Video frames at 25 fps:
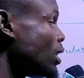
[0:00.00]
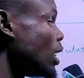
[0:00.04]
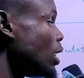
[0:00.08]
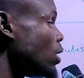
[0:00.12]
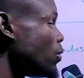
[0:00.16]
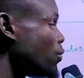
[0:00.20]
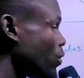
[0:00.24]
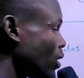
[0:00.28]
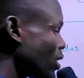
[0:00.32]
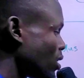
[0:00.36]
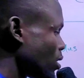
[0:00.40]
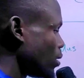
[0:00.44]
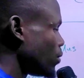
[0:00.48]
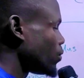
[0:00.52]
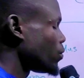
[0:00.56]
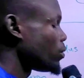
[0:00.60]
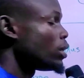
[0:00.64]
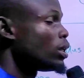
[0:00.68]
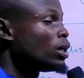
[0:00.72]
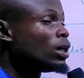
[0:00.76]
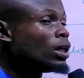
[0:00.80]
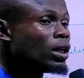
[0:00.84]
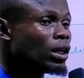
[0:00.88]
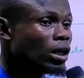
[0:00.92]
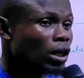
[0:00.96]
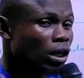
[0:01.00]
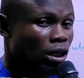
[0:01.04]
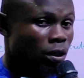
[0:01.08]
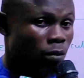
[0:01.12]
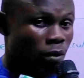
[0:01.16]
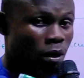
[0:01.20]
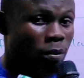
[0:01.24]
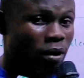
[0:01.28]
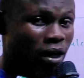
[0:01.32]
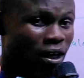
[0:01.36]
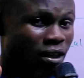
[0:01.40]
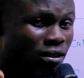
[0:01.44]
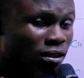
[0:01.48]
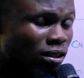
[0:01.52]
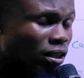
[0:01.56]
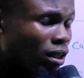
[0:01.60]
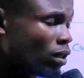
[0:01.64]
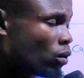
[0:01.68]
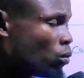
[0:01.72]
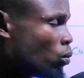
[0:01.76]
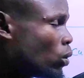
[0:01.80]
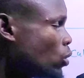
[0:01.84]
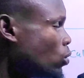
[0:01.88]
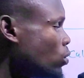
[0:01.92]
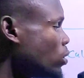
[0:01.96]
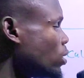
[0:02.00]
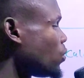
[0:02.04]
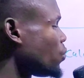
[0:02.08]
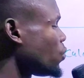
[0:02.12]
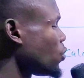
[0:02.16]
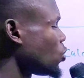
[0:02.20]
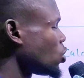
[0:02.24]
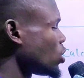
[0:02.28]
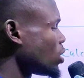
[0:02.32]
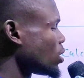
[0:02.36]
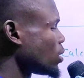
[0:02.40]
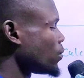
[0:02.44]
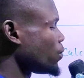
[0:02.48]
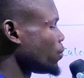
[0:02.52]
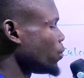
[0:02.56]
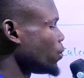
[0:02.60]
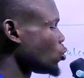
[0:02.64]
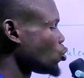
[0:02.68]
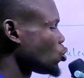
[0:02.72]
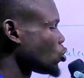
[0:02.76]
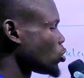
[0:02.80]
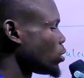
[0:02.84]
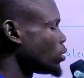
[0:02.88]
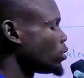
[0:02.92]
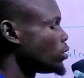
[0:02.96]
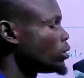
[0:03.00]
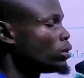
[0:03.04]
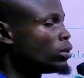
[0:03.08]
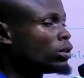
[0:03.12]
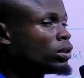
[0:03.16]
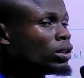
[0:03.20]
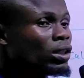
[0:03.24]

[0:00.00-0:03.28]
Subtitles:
derivative. Remember I said when you differentiate the function,